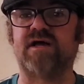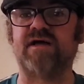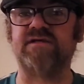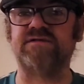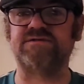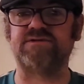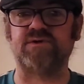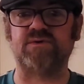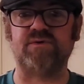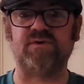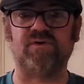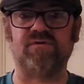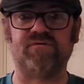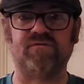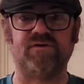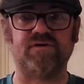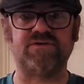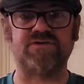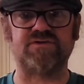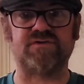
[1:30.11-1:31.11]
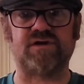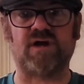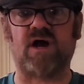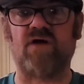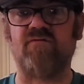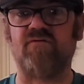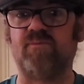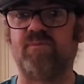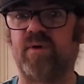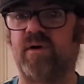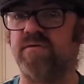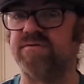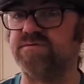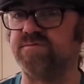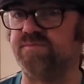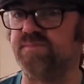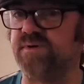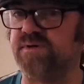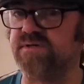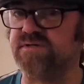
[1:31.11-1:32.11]
a 2-0 victory over Bowes
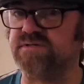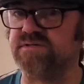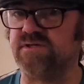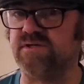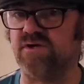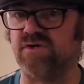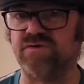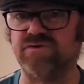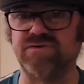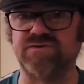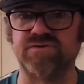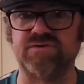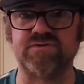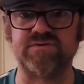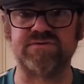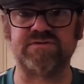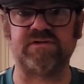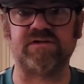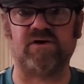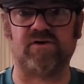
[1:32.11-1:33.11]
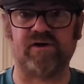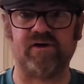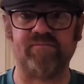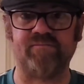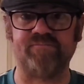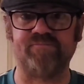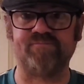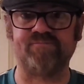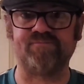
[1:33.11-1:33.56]
and Pitsea on Tuesday night.